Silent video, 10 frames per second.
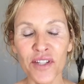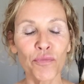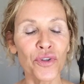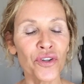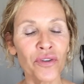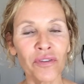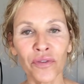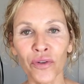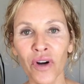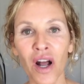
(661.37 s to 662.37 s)
is a
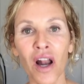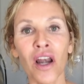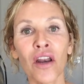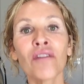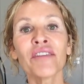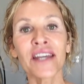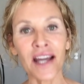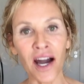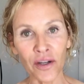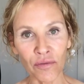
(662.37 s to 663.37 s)
beautiful, loving
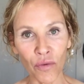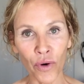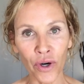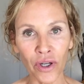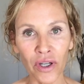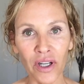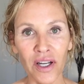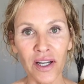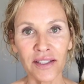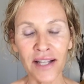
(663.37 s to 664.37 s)
kind of work
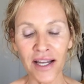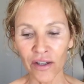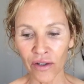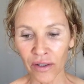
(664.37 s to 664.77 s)
that